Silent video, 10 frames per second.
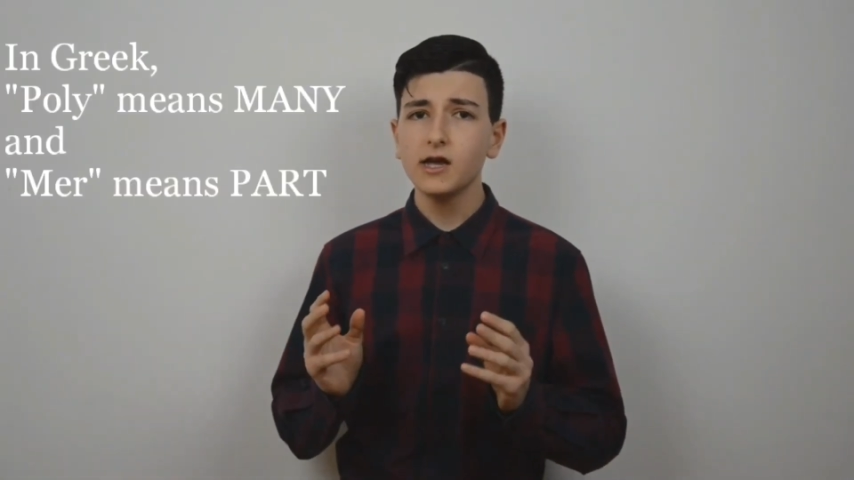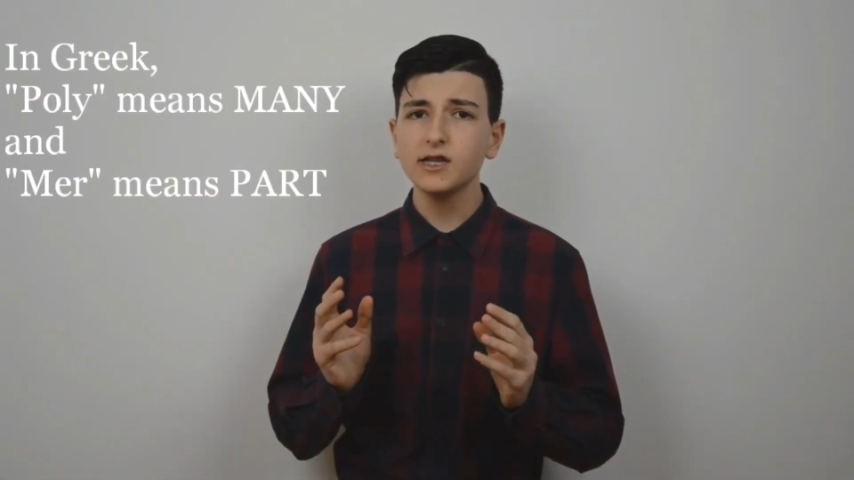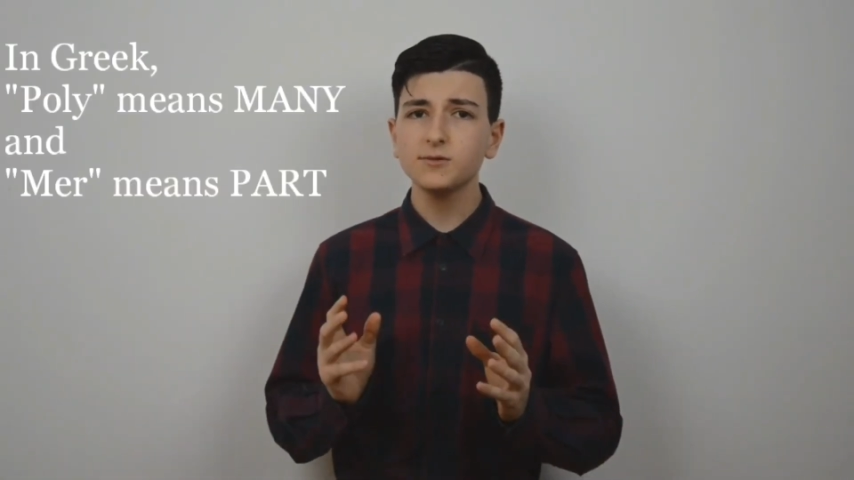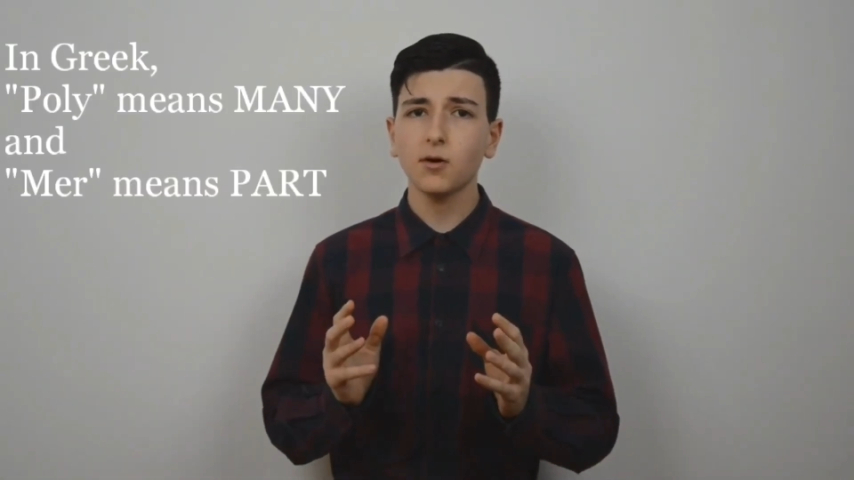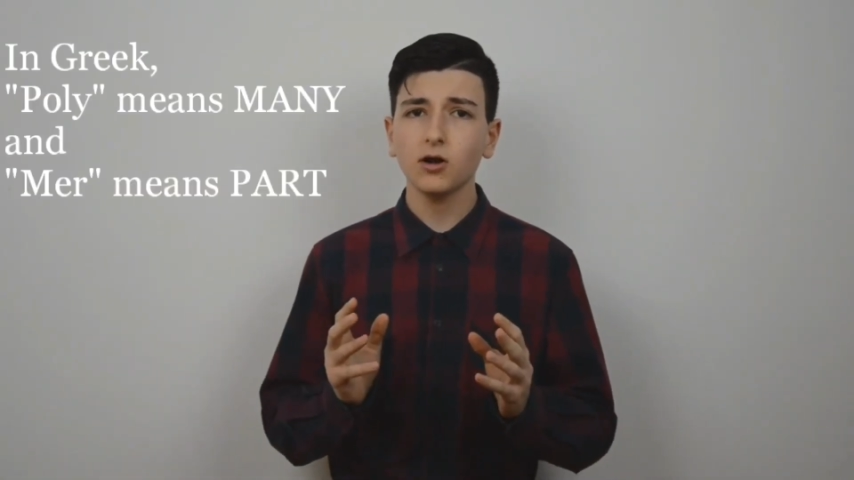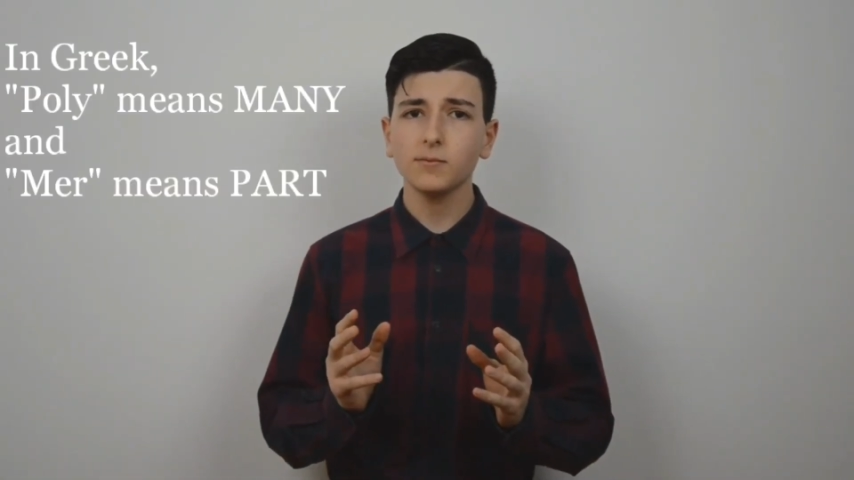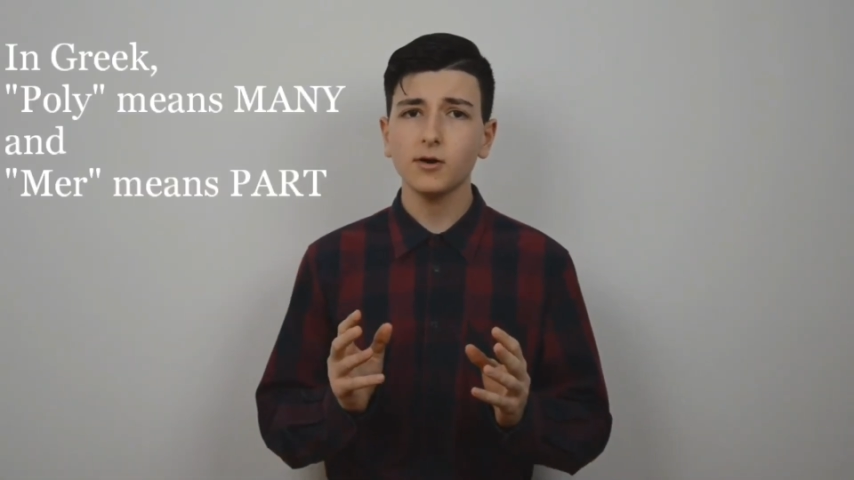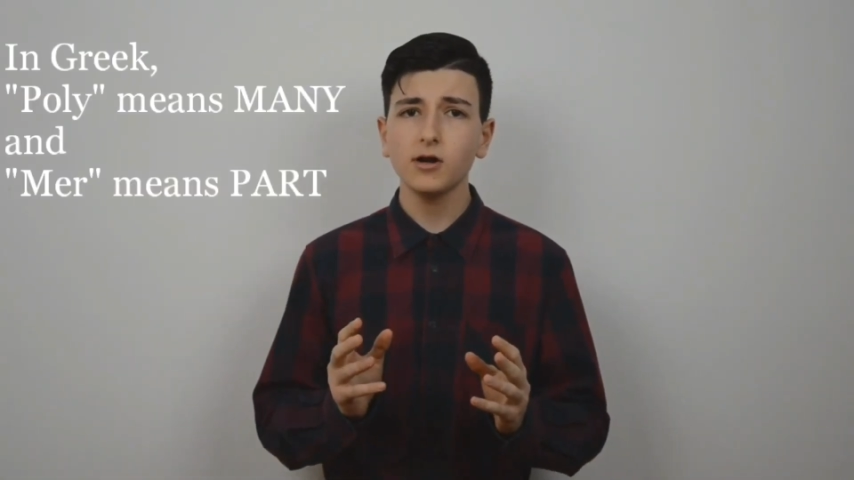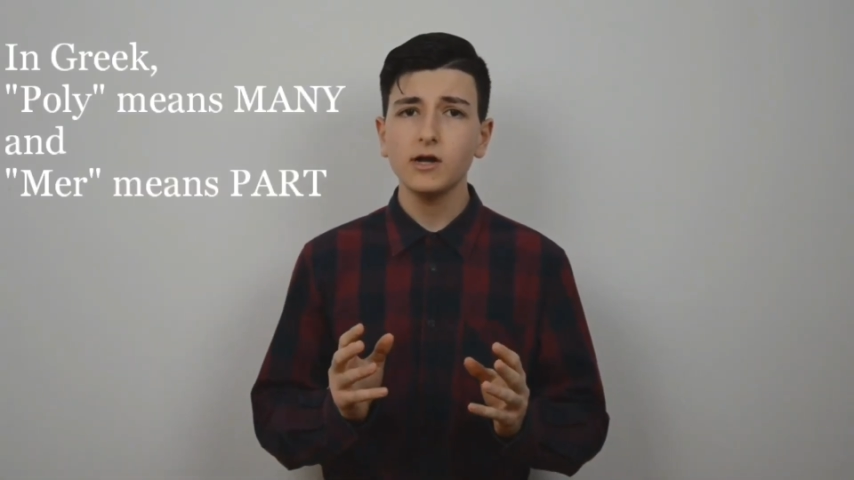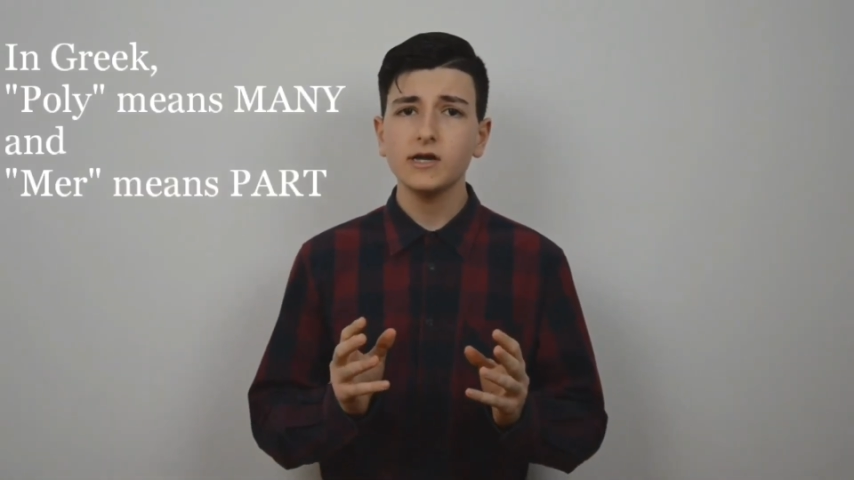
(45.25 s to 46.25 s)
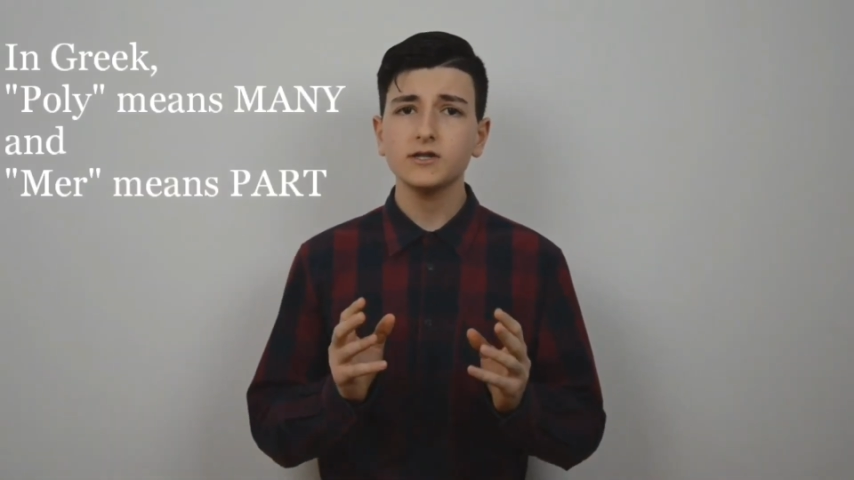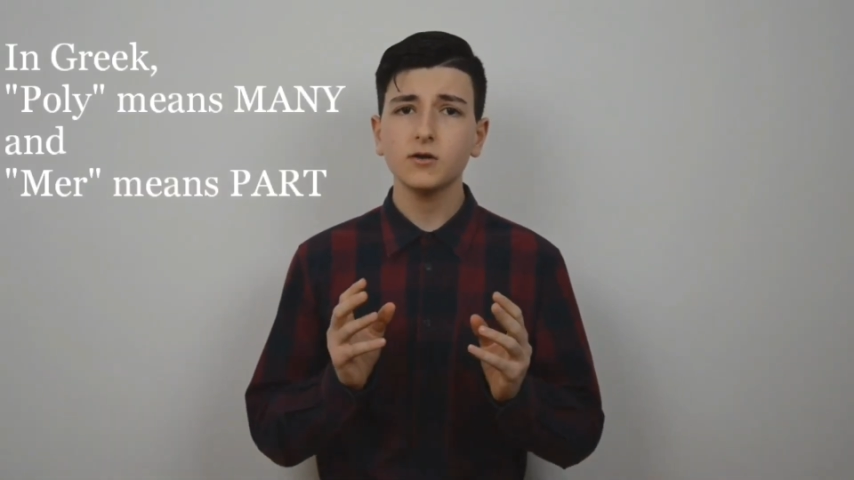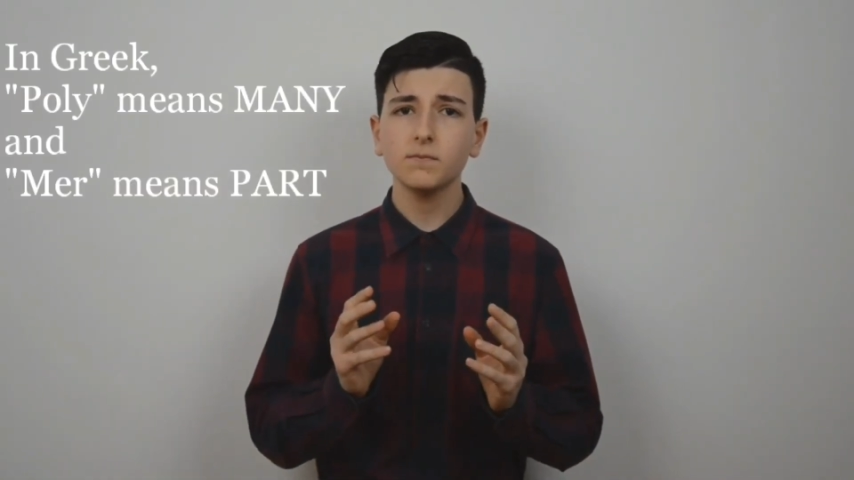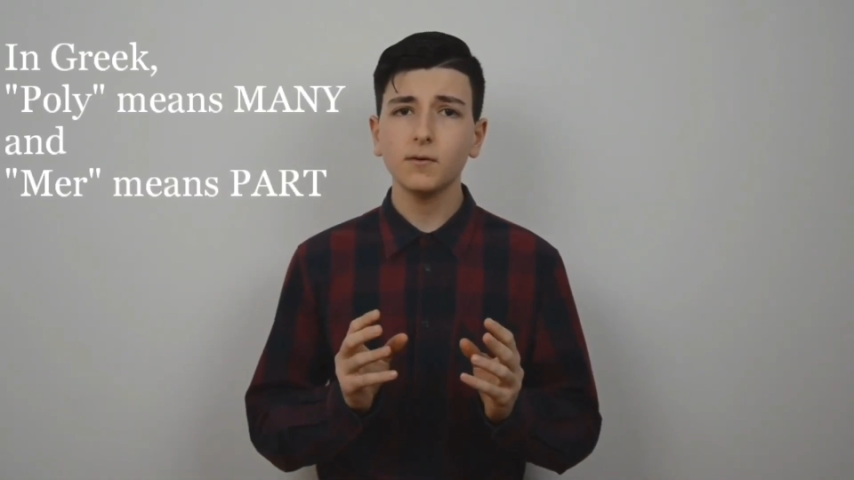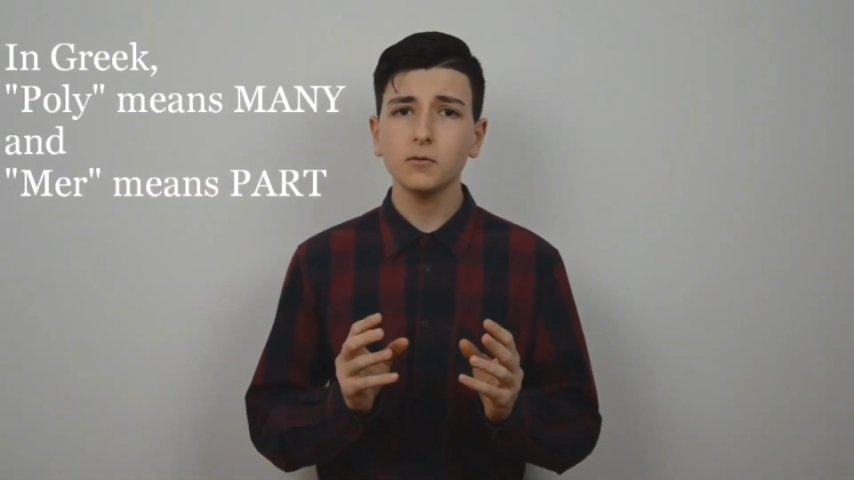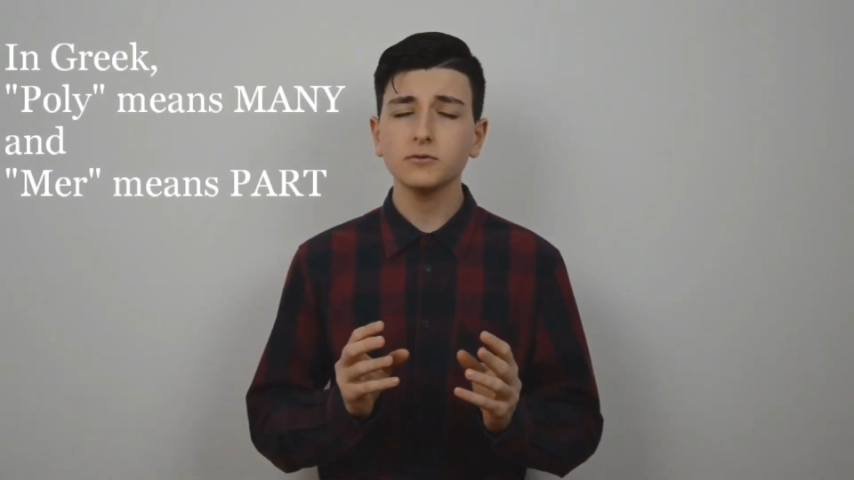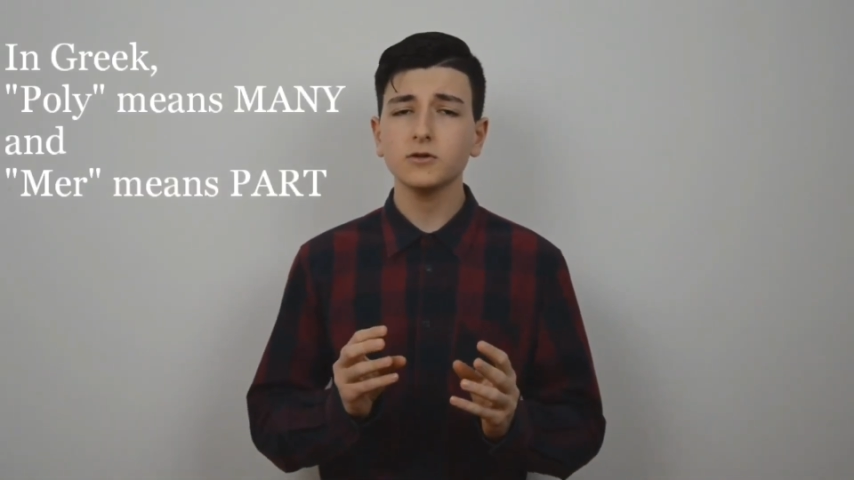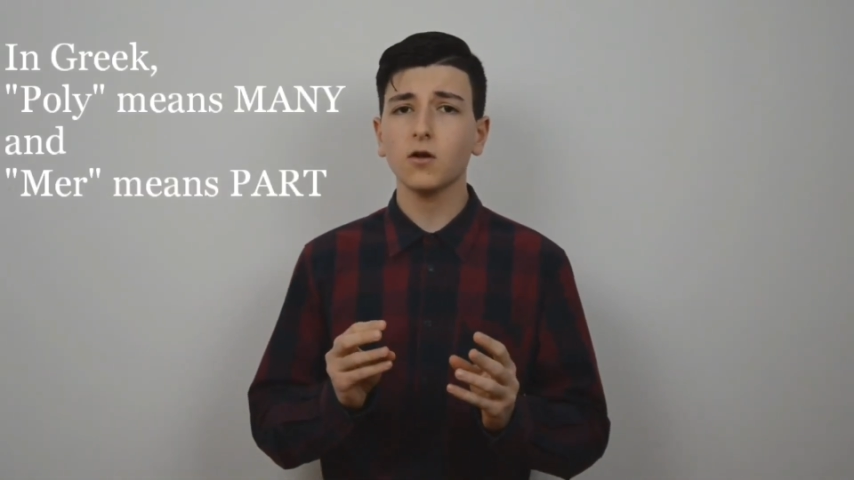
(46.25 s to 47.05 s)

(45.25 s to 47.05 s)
Each polymer is composed